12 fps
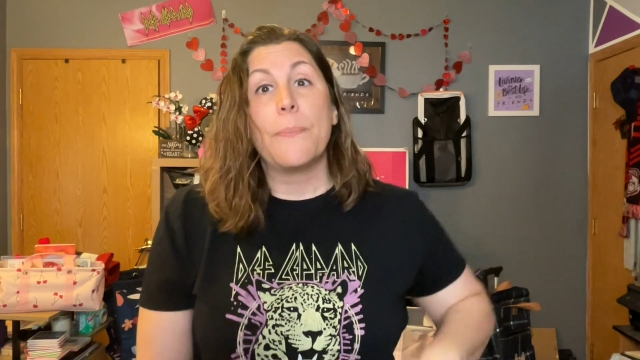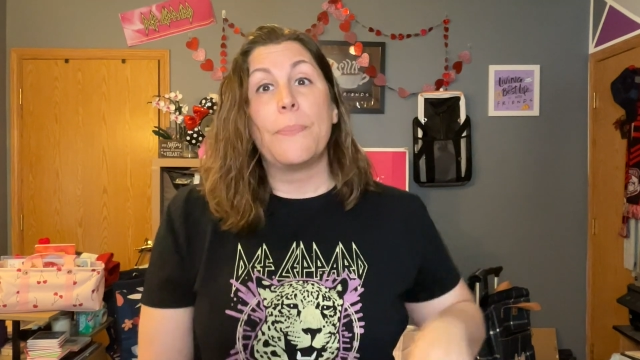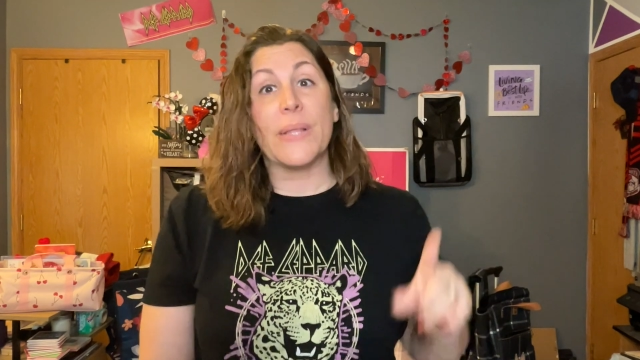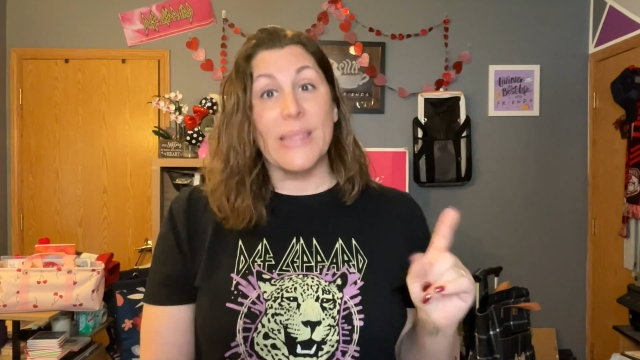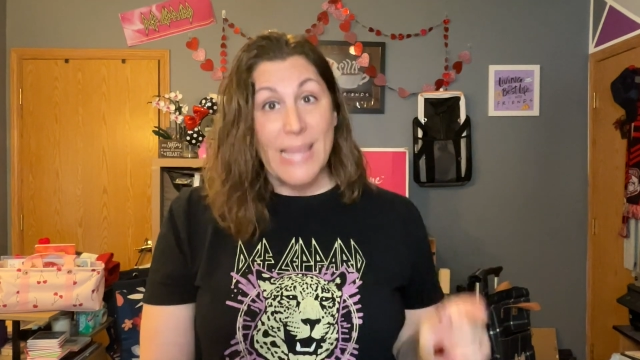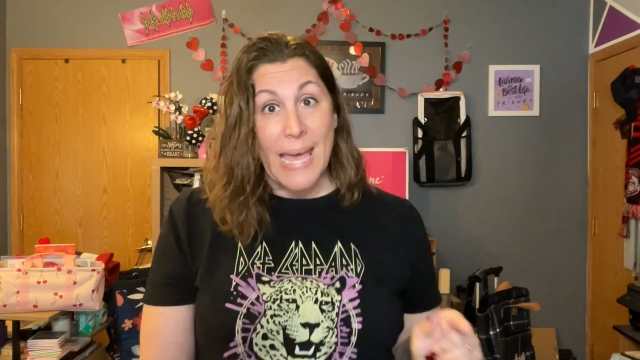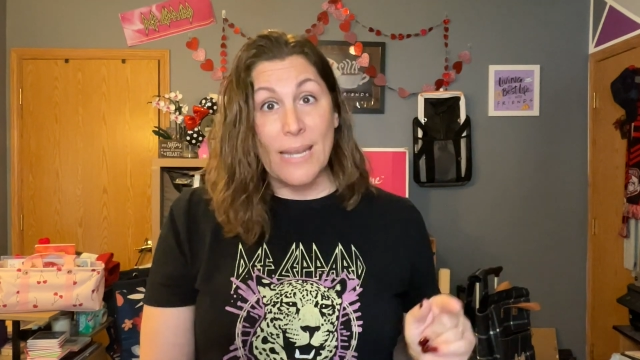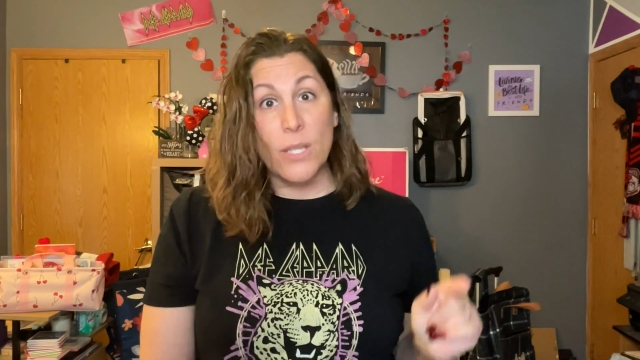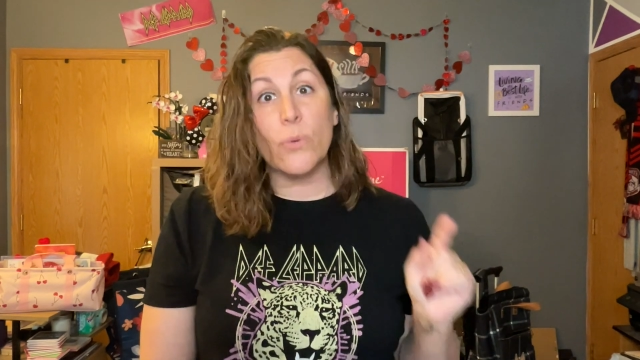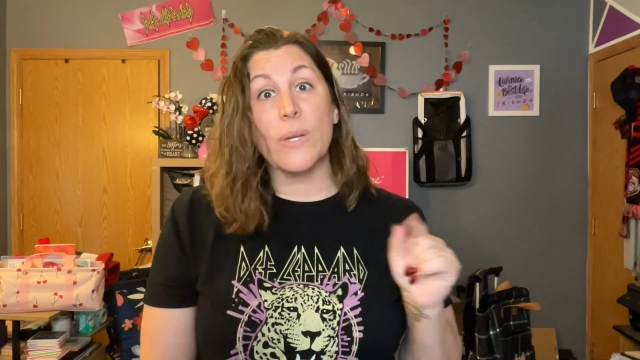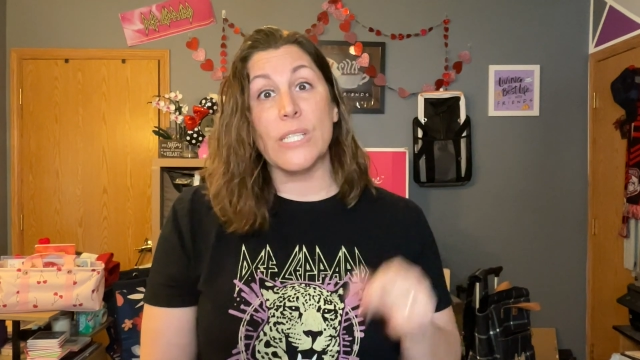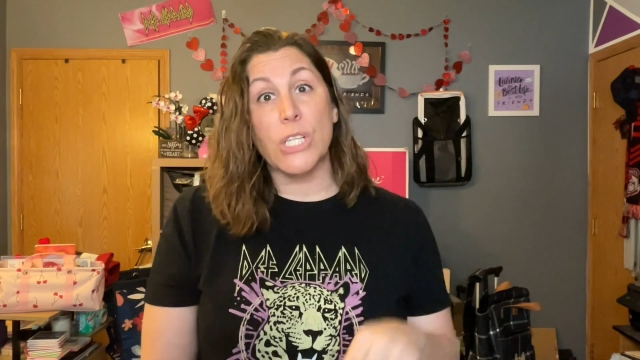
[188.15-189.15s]
But then
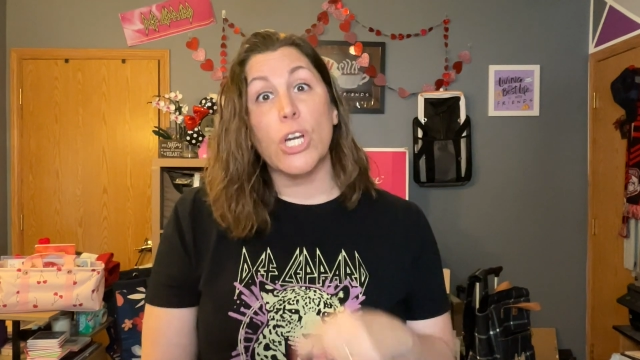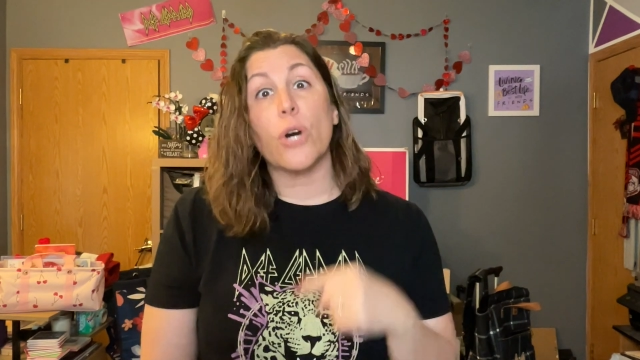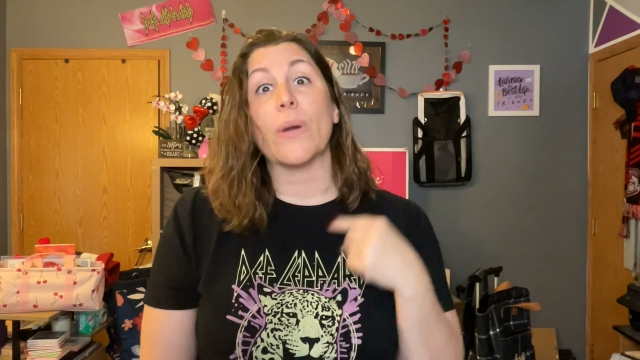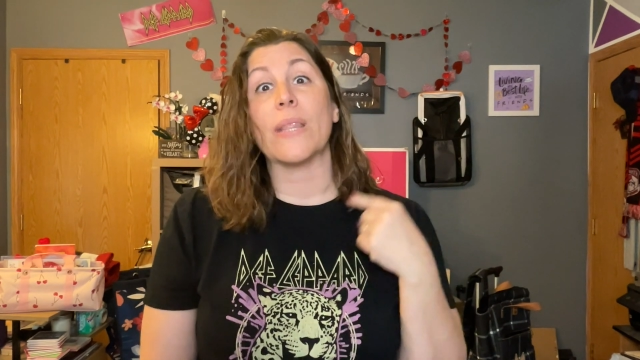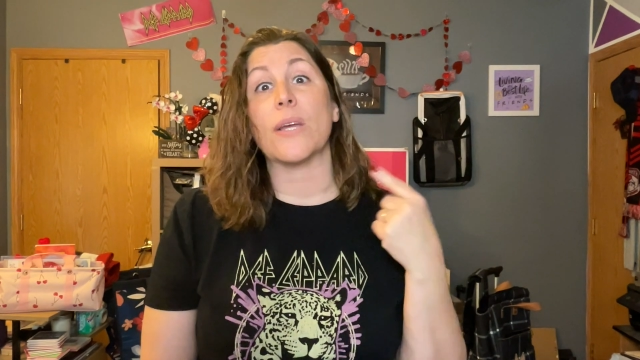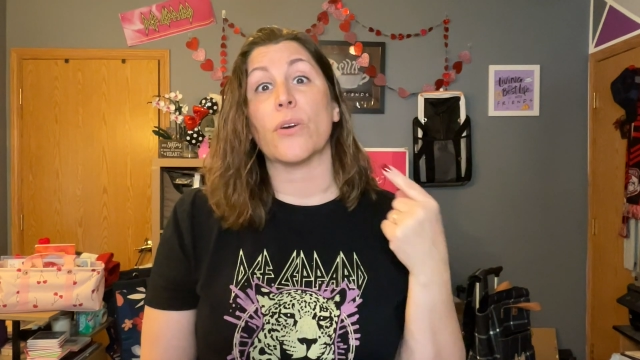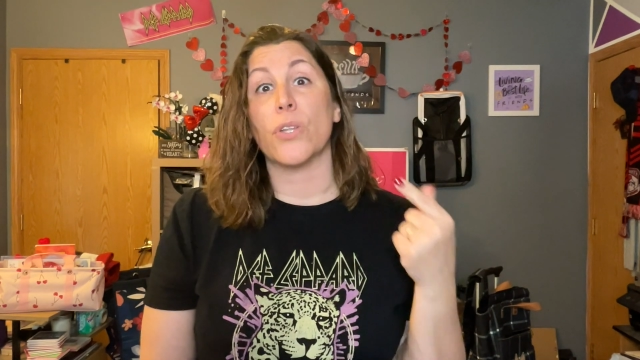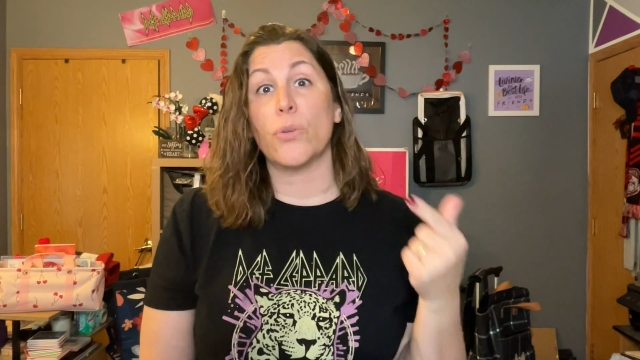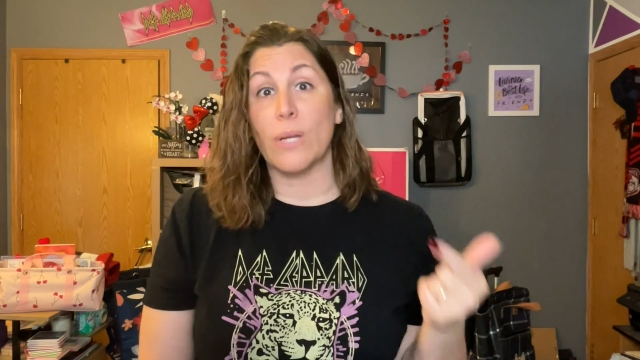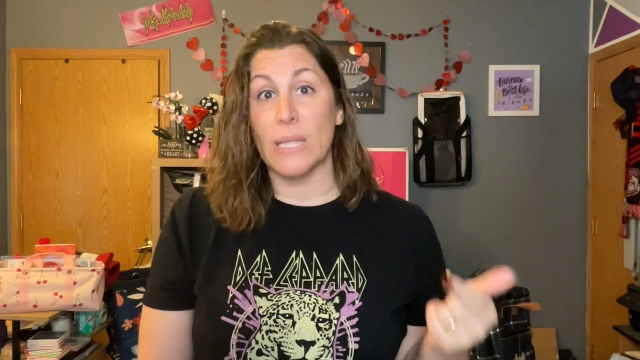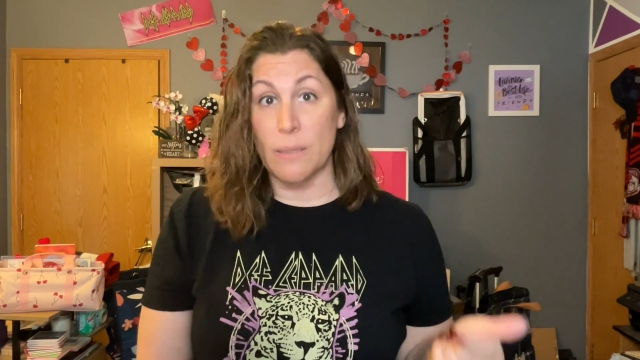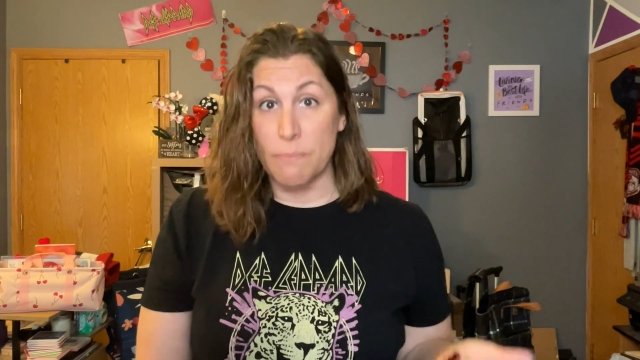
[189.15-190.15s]
you get to go in there and you
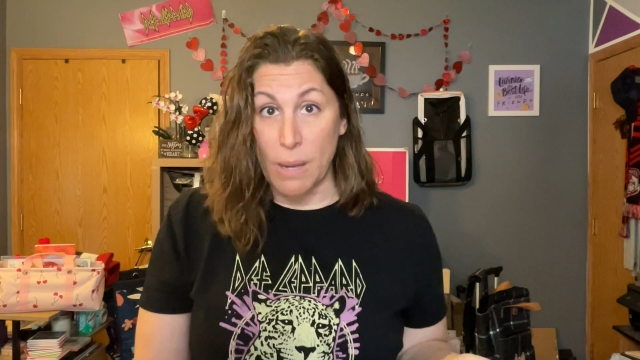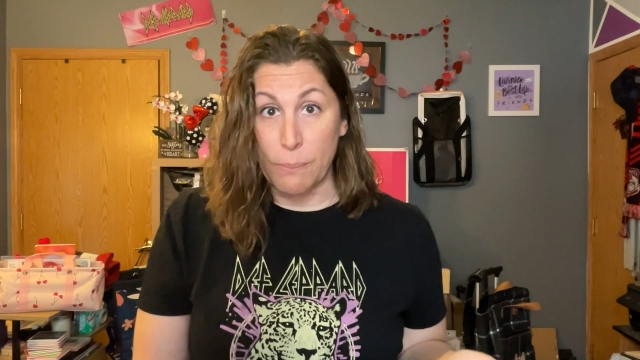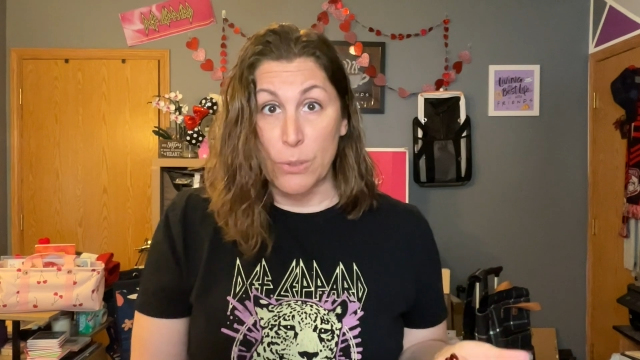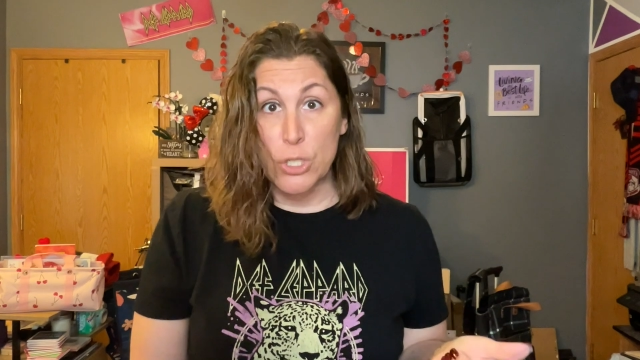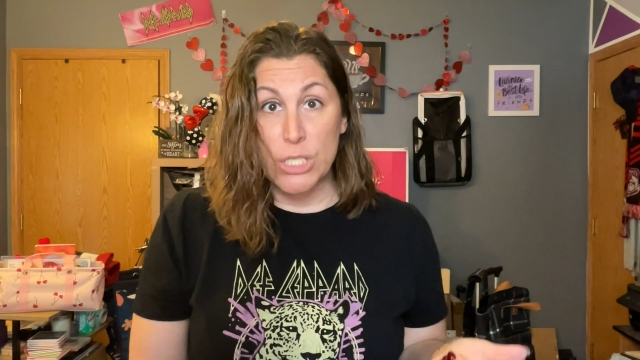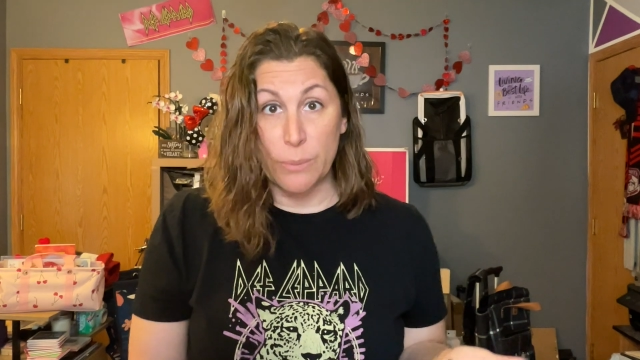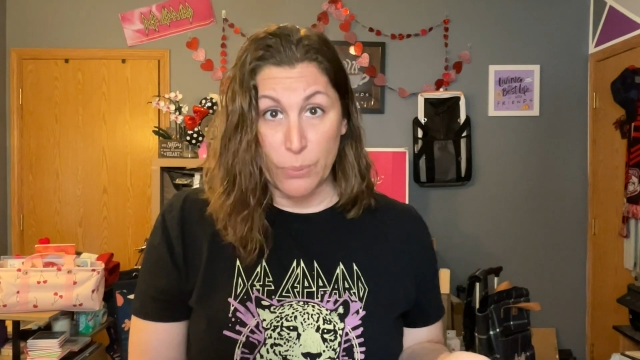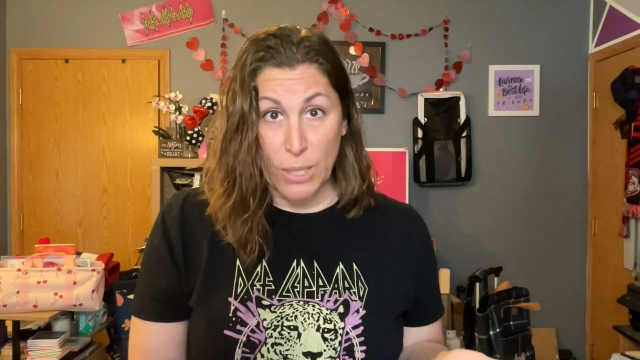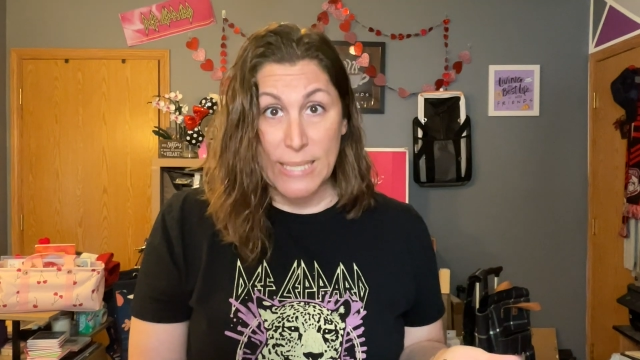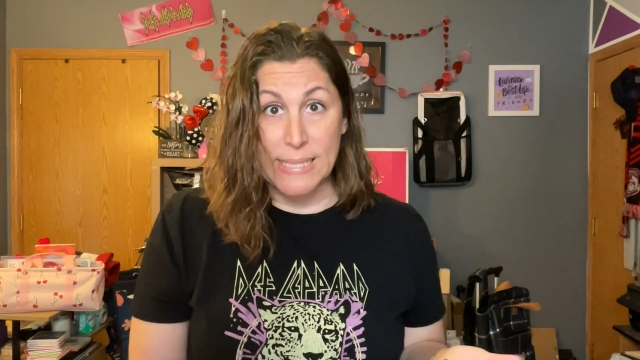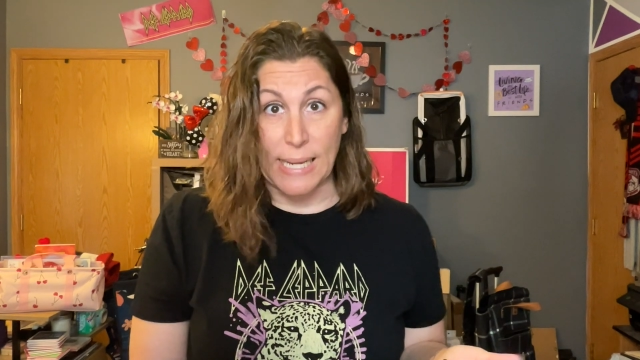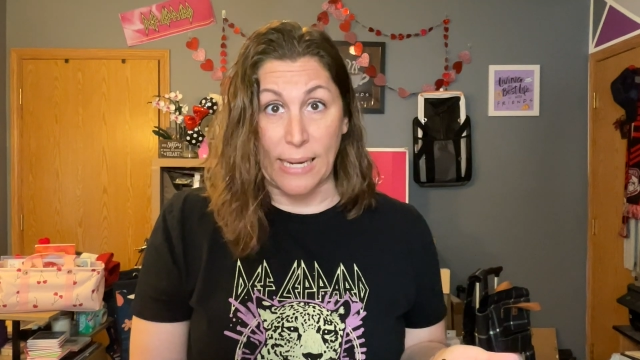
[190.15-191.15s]
get the membership
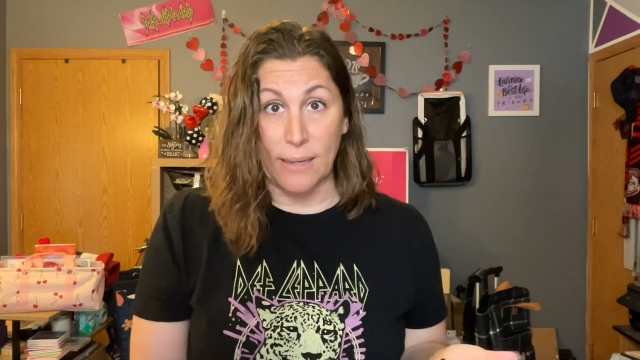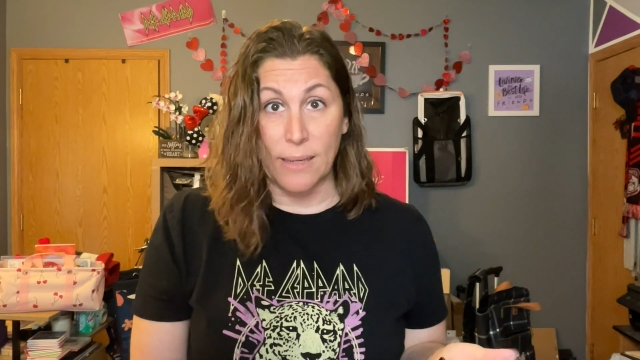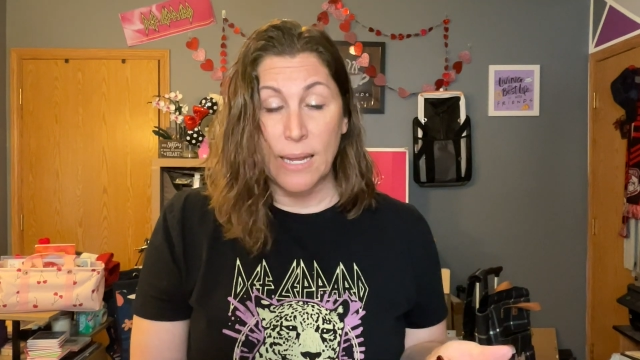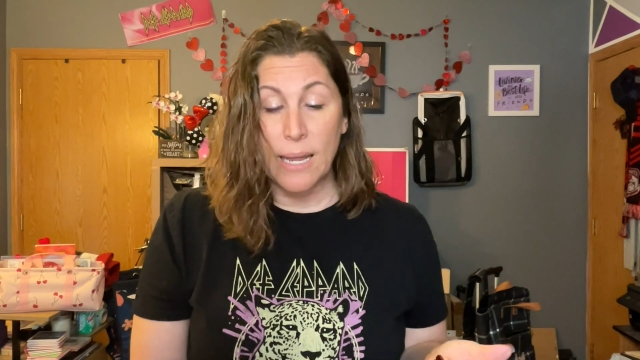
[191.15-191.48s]
pricing.